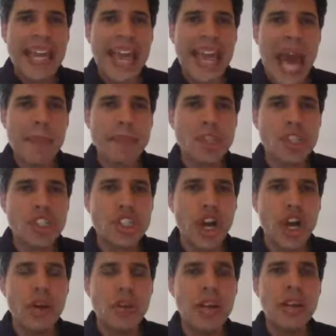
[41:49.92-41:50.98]

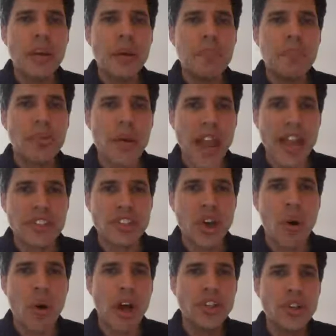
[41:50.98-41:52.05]
Capstone Press.
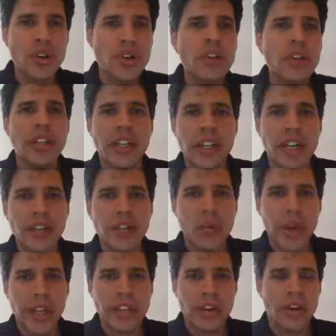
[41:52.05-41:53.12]
Go on Google in
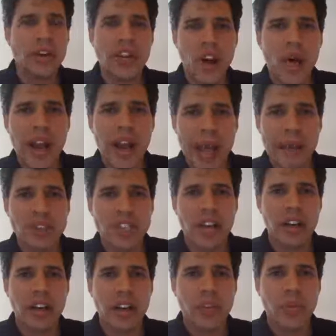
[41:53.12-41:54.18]
another window, or go on
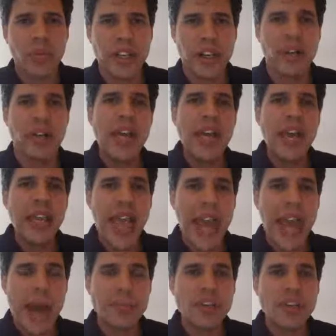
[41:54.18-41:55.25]
Amazon in another window.
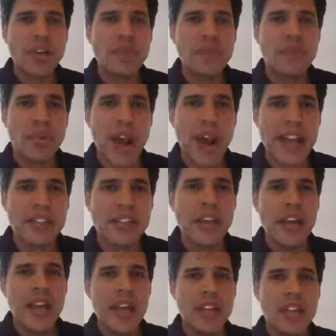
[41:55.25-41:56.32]
Capstone
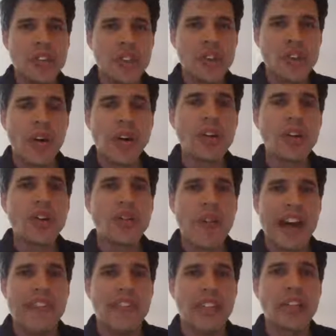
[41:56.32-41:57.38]
Press Historical
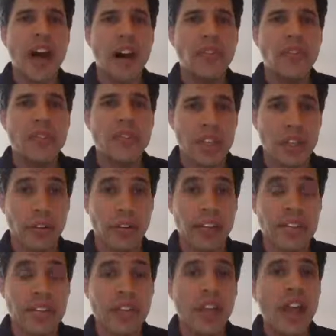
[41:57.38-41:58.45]
Graphic Novel
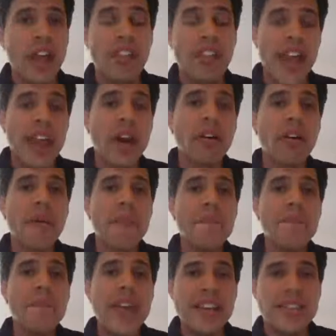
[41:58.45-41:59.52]
Series. They are
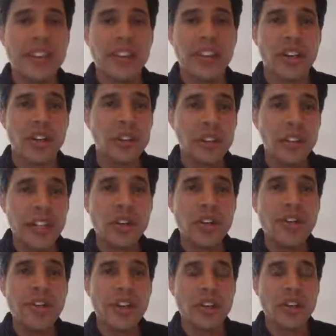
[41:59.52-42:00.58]
amazing. They're
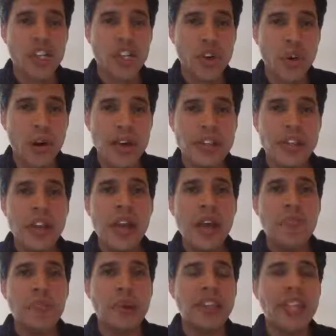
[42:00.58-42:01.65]
little, they're short,
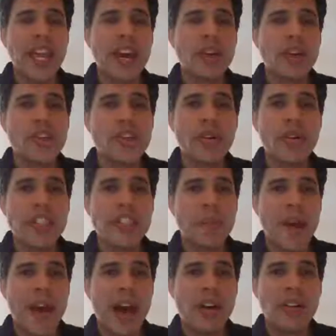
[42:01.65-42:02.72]
but they are stories
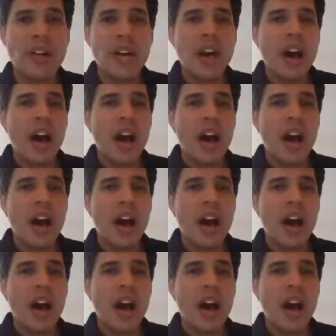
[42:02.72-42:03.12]
about